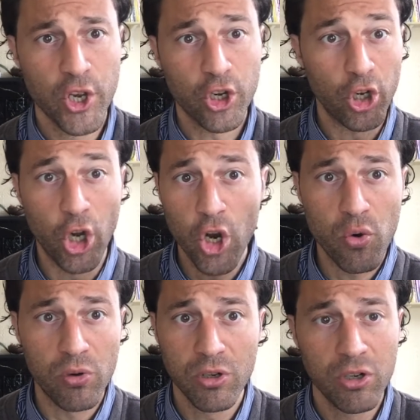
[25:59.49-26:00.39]

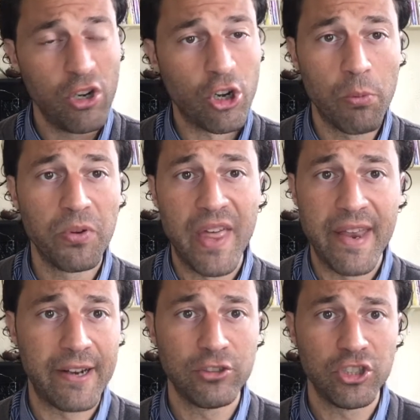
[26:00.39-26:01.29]
Go. Go put that
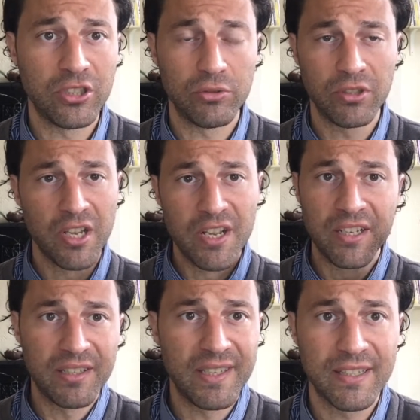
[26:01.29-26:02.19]
energy into it.
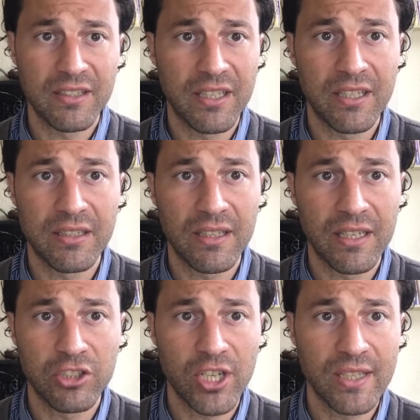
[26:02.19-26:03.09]
Get it. Get it. Get
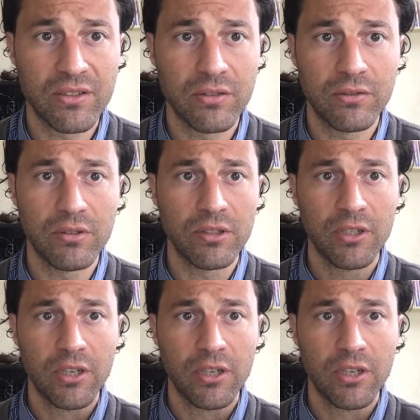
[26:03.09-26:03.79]
a chance to do it.